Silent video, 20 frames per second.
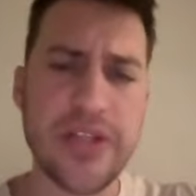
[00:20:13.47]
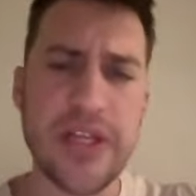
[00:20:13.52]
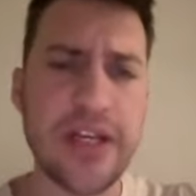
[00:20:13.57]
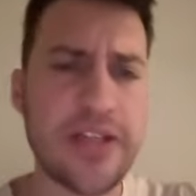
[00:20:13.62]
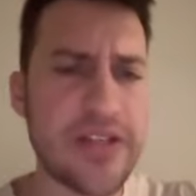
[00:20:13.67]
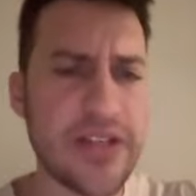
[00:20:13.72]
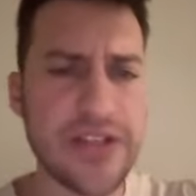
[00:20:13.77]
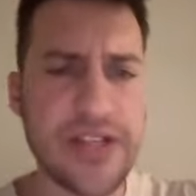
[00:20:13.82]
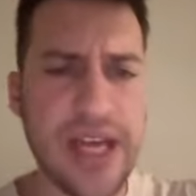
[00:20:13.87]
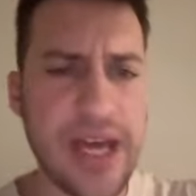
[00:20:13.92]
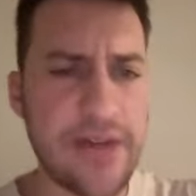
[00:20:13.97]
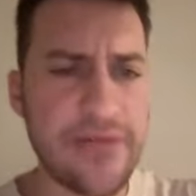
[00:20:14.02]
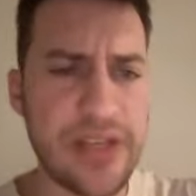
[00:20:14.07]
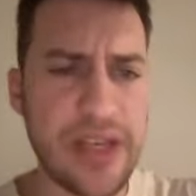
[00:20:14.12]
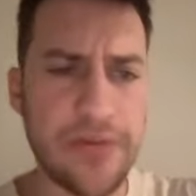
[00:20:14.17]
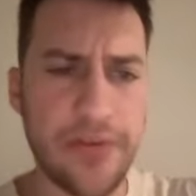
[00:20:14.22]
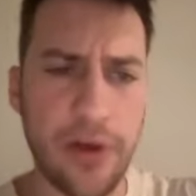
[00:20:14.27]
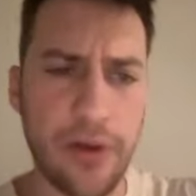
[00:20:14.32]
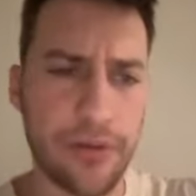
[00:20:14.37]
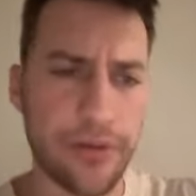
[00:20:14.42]
And it doesn't have to
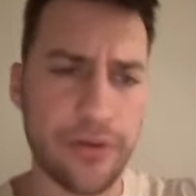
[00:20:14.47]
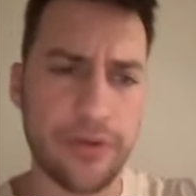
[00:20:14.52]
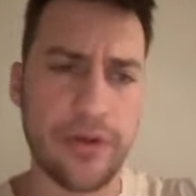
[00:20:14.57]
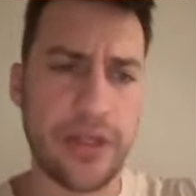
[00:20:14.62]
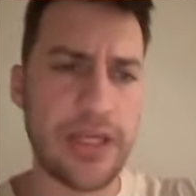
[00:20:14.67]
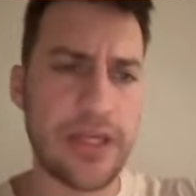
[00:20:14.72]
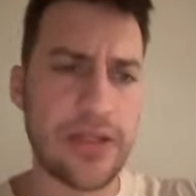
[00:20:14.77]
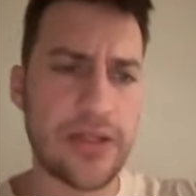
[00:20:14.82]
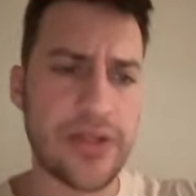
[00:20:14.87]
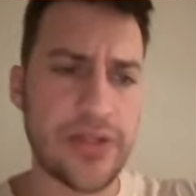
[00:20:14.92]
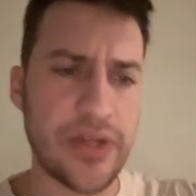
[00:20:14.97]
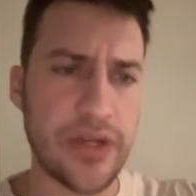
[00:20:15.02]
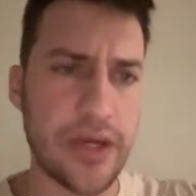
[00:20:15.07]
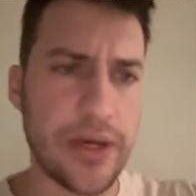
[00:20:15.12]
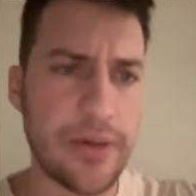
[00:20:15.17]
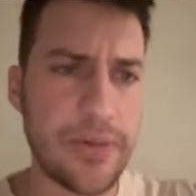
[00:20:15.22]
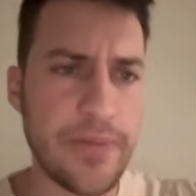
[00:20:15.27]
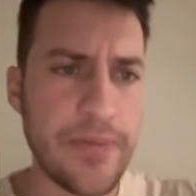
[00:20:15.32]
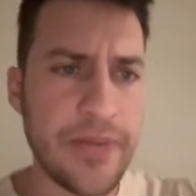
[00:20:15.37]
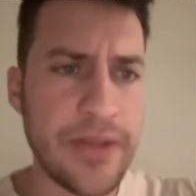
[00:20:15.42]
have all greens, you
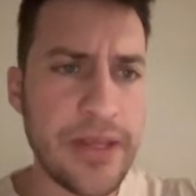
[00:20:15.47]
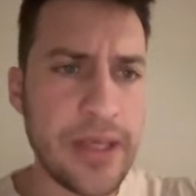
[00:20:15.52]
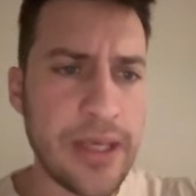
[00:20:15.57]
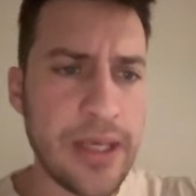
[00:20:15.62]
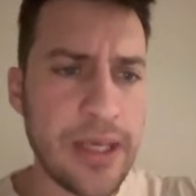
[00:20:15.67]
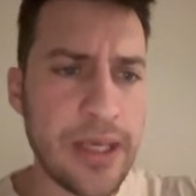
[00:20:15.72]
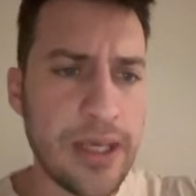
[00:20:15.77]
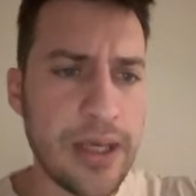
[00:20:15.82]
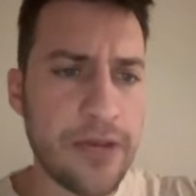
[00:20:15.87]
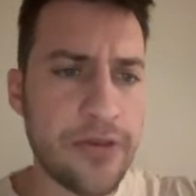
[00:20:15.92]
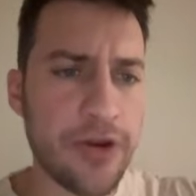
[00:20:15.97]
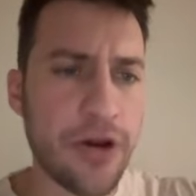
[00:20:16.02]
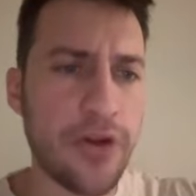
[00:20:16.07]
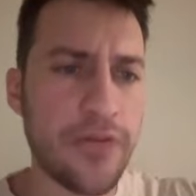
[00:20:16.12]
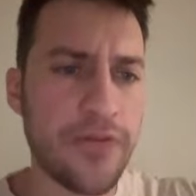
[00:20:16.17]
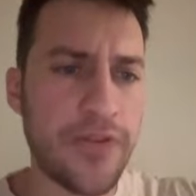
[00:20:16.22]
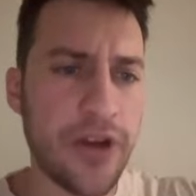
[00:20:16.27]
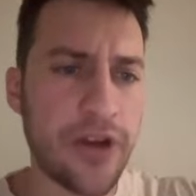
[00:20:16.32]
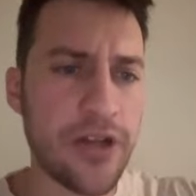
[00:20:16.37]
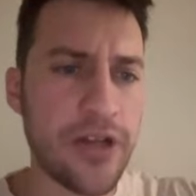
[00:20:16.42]
know there are
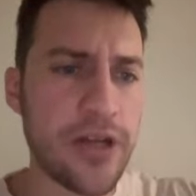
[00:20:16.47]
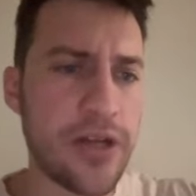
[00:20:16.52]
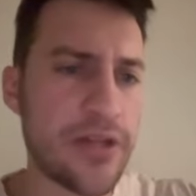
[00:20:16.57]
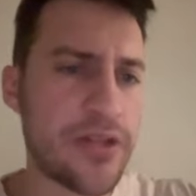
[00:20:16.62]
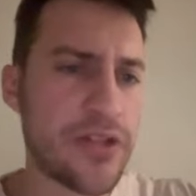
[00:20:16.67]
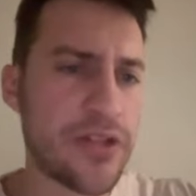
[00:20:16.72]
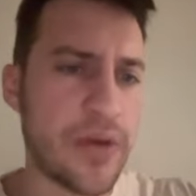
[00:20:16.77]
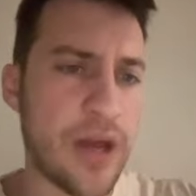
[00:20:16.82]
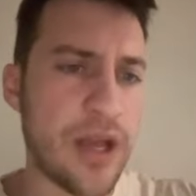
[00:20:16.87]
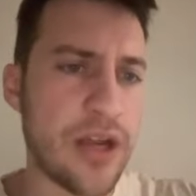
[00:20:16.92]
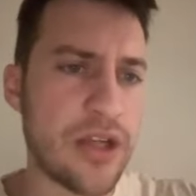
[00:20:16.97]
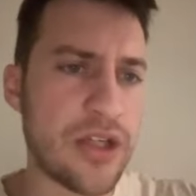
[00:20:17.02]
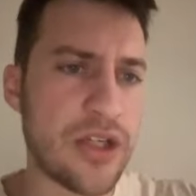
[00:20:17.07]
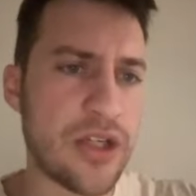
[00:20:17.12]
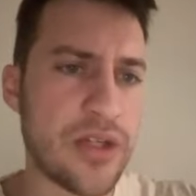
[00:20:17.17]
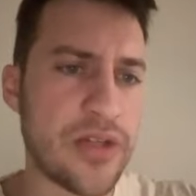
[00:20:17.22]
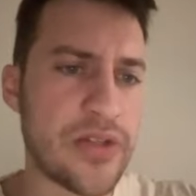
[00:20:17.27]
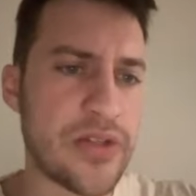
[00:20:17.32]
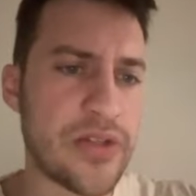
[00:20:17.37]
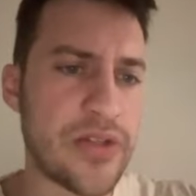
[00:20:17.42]
very good
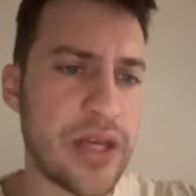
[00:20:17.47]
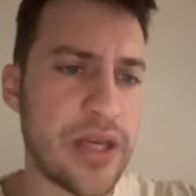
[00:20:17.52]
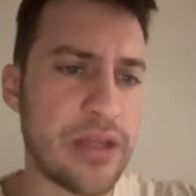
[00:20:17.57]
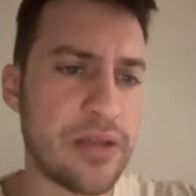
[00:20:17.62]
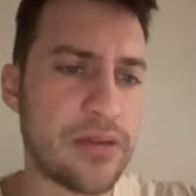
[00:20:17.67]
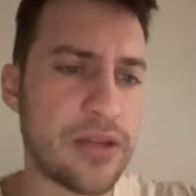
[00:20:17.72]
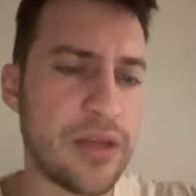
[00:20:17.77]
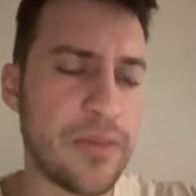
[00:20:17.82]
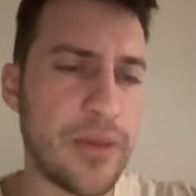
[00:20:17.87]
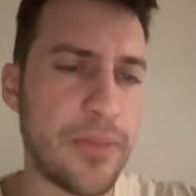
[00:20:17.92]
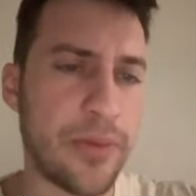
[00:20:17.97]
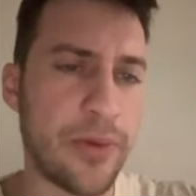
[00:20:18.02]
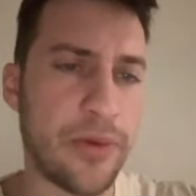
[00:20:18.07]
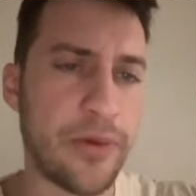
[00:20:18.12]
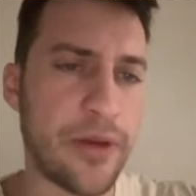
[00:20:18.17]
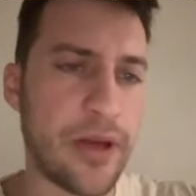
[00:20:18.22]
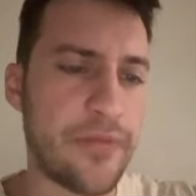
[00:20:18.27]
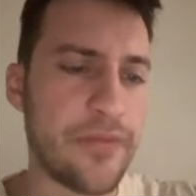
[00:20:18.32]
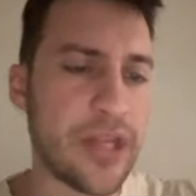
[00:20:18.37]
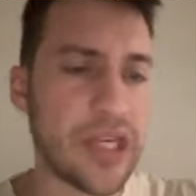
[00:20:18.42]
strategies that can be
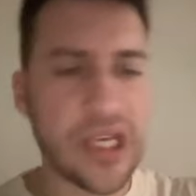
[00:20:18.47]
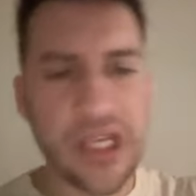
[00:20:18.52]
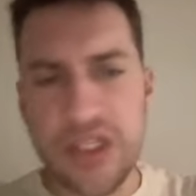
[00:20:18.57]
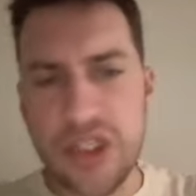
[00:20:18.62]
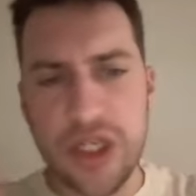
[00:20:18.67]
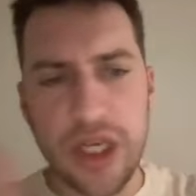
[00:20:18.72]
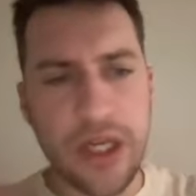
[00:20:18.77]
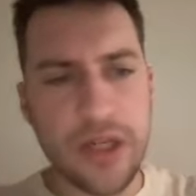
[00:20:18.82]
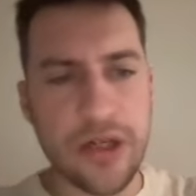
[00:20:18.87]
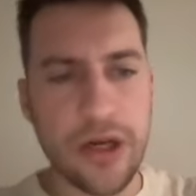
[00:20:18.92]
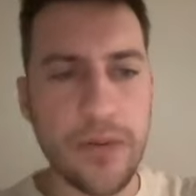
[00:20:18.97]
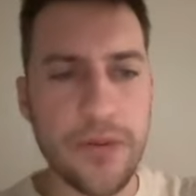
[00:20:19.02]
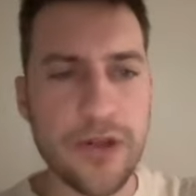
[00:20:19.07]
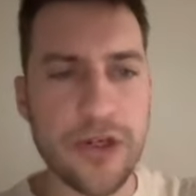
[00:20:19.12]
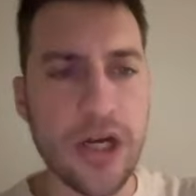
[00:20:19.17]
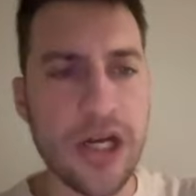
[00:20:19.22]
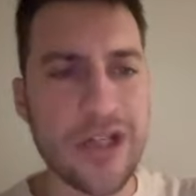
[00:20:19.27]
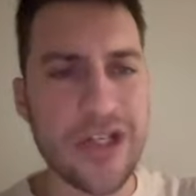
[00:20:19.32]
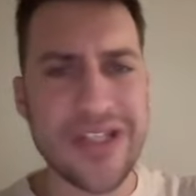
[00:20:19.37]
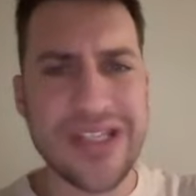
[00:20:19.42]
pulled off. Like exchange
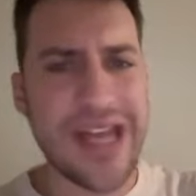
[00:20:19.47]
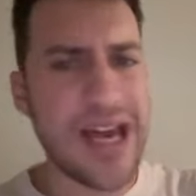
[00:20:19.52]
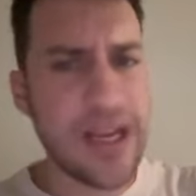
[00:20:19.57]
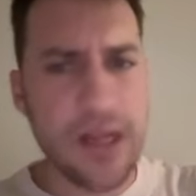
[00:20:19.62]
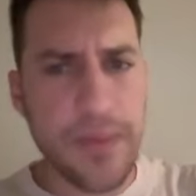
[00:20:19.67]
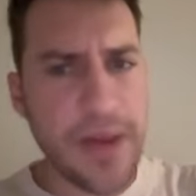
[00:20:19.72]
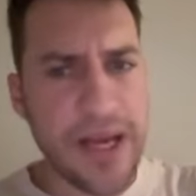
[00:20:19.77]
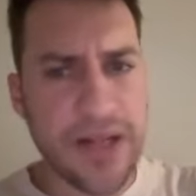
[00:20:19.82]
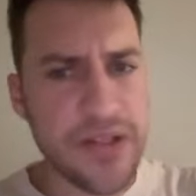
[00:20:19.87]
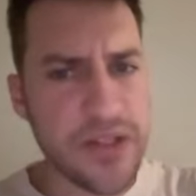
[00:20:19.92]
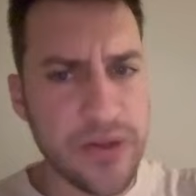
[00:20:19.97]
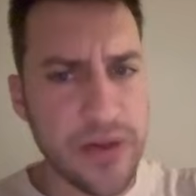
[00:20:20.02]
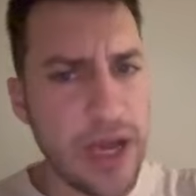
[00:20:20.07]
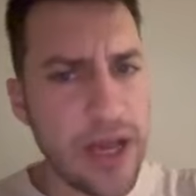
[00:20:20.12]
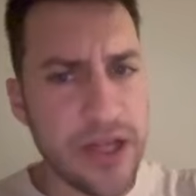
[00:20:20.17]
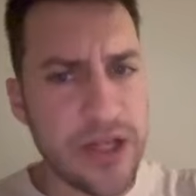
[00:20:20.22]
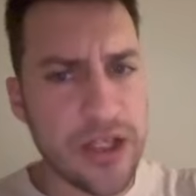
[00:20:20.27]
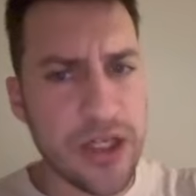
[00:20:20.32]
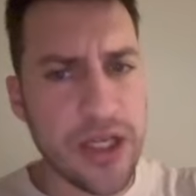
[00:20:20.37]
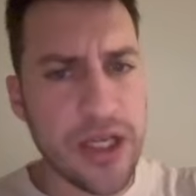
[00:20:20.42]
arbitrage is not a bad
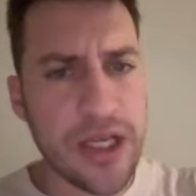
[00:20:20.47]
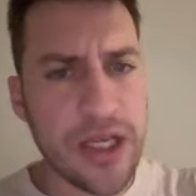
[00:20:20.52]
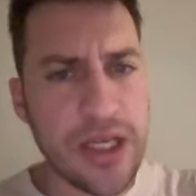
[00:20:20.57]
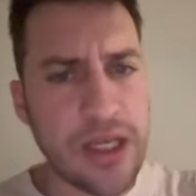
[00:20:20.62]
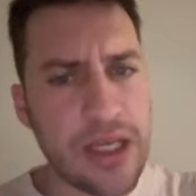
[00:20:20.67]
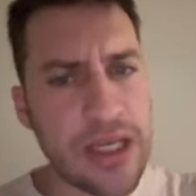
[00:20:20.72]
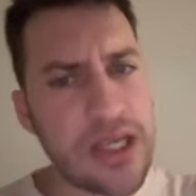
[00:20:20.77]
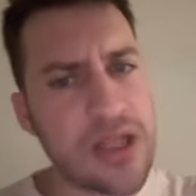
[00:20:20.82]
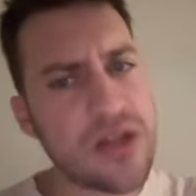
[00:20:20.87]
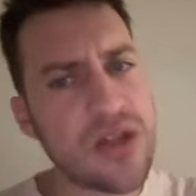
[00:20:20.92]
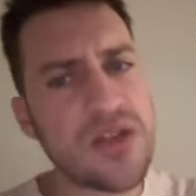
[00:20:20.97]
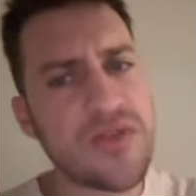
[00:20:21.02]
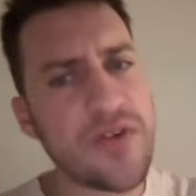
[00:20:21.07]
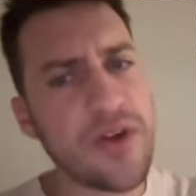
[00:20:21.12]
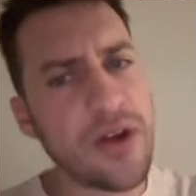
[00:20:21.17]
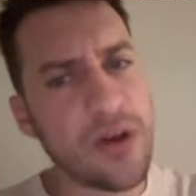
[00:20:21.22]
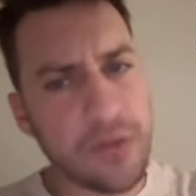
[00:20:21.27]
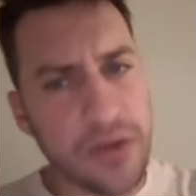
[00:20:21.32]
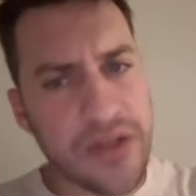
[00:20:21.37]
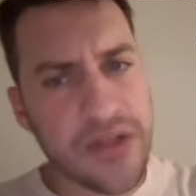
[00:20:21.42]
strategy. It's just
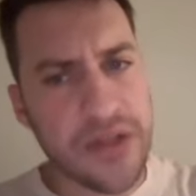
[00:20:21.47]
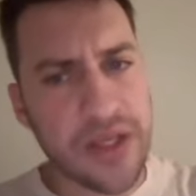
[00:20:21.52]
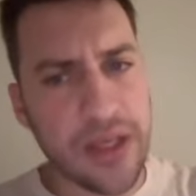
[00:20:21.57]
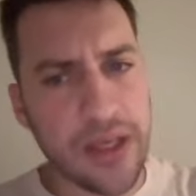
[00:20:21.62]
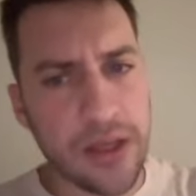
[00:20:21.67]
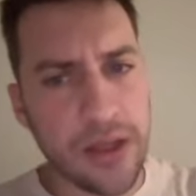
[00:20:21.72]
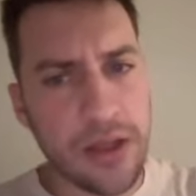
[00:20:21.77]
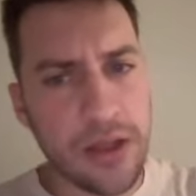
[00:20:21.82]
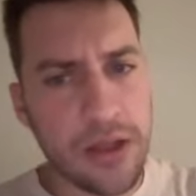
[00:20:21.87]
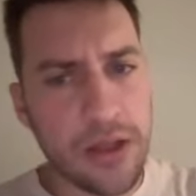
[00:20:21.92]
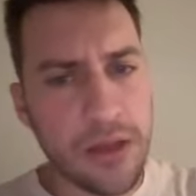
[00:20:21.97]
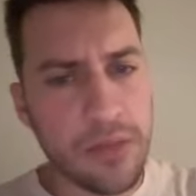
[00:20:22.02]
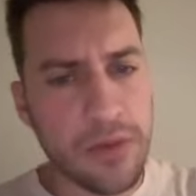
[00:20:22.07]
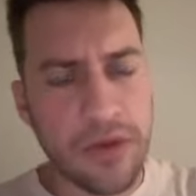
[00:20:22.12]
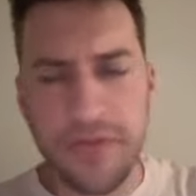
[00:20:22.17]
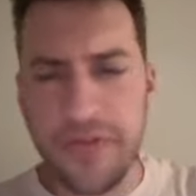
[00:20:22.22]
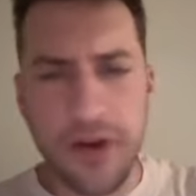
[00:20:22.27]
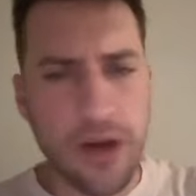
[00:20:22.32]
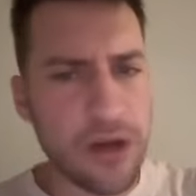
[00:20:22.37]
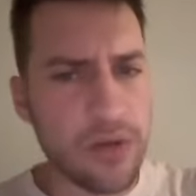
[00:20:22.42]
very risky.
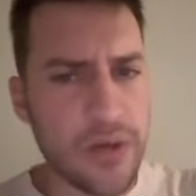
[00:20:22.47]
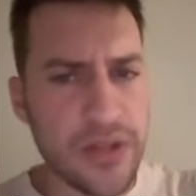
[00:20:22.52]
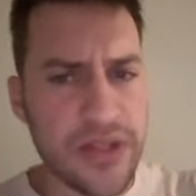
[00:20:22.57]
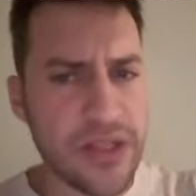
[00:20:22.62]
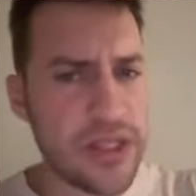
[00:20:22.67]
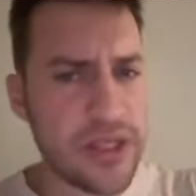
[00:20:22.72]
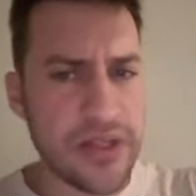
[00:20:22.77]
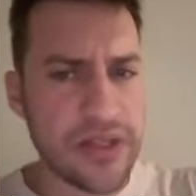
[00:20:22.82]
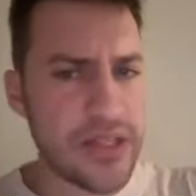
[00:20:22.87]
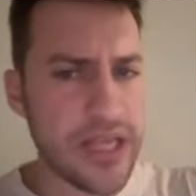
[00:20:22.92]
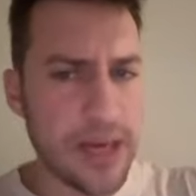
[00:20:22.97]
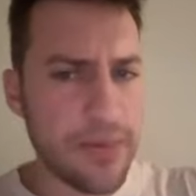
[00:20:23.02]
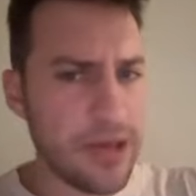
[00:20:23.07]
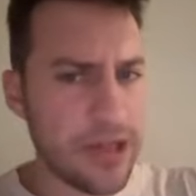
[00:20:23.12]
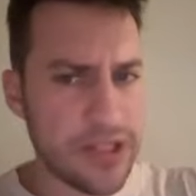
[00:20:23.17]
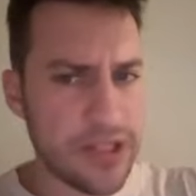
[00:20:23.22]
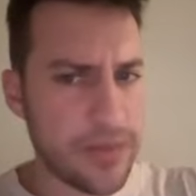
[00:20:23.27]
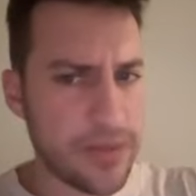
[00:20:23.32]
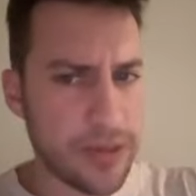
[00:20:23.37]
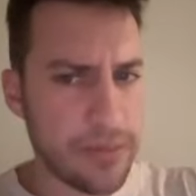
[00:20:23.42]
But very risky does not
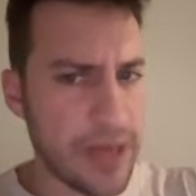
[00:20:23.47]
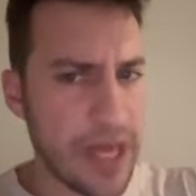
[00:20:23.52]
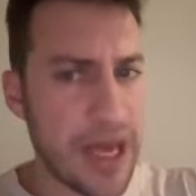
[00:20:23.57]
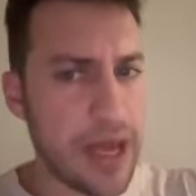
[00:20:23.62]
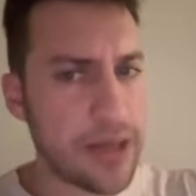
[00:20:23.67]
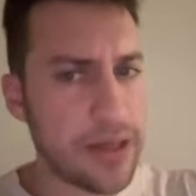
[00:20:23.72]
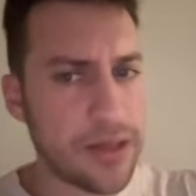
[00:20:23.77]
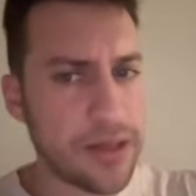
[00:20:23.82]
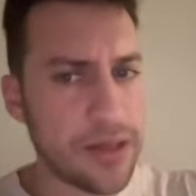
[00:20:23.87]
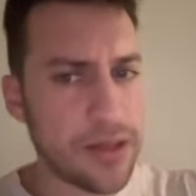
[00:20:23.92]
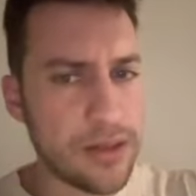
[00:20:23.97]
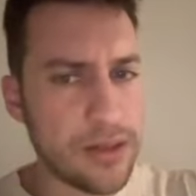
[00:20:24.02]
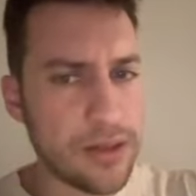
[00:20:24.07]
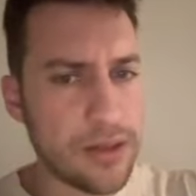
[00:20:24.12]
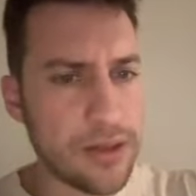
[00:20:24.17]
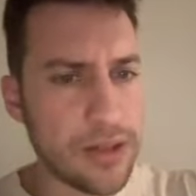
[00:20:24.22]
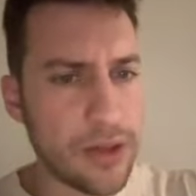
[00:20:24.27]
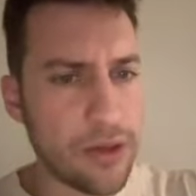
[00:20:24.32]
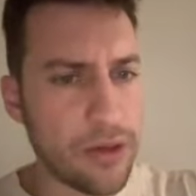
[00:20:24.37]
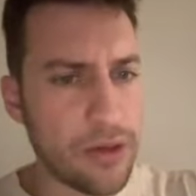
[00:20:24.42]
make something bad.
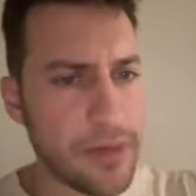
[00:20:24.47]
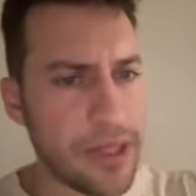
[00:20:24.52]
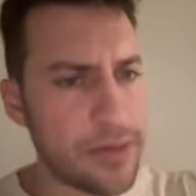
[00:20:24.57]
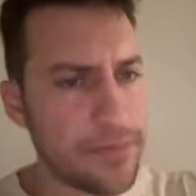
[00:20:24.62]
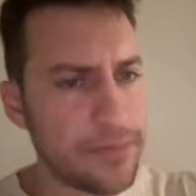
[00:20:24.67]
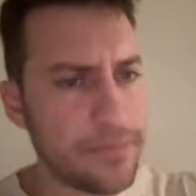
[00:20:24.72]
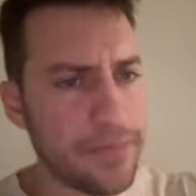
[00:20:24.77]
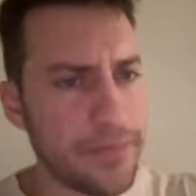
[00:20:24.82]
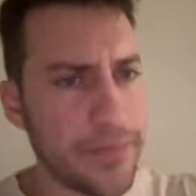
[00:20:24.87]
You know what I mean?